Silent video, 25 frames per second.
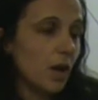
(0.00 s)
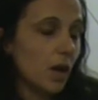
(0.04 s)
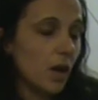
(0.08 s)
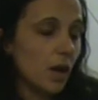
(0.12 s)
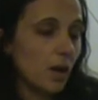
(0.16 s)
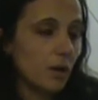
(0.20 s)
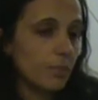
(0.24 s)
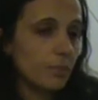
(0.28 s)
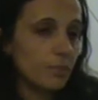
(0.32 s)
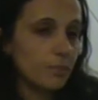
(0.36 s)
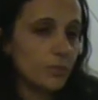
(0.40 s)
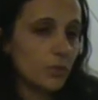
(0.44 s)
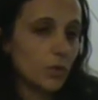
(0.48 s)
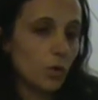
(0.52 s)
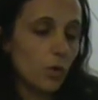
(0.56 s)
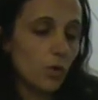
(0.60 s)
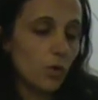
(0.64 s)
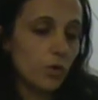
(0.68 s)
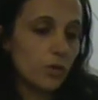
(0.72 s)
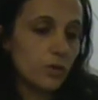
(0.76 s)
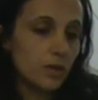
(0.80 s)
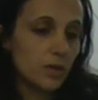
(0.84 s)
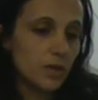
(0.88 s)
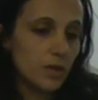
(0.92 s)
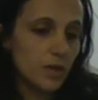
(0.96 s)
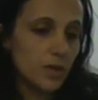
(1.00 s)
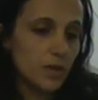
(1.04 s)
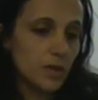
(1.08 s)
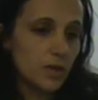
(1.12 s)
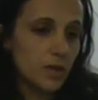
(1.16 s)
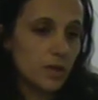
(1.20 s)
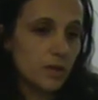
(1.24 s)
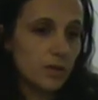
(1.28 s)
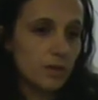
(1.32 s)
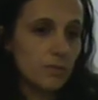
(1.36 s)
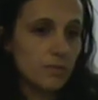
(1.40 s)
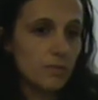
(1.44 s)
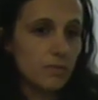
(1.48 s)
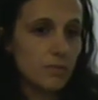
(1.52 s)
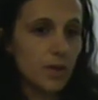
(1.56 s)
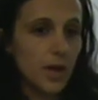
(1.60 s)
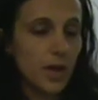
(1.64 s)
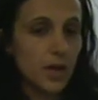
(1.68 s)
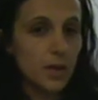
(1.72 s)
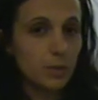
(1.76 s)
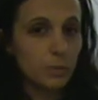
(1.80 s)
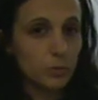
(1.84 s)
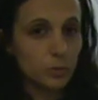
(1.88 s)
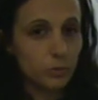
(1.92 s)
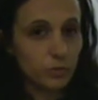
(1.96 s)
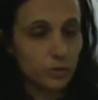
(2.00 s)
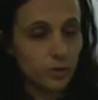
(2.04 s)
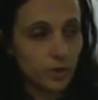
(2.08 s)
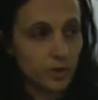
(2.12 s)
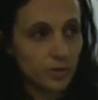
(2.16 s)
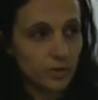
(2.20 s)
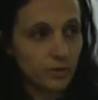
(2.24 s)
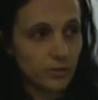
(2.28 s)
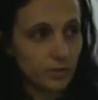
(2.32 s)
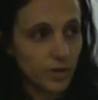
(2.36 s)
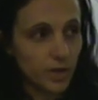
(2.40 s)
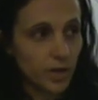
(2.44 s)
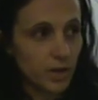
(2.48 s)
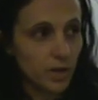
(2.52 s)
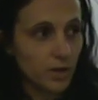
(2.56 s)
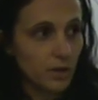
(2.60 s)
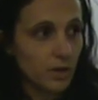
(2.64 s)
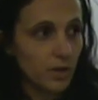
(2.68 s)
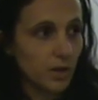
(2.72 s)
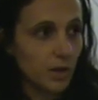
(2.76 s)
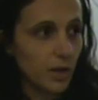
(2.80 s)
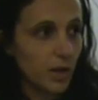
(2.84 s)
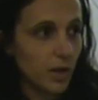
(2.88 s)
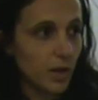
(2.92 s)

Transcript: On the animal side of it,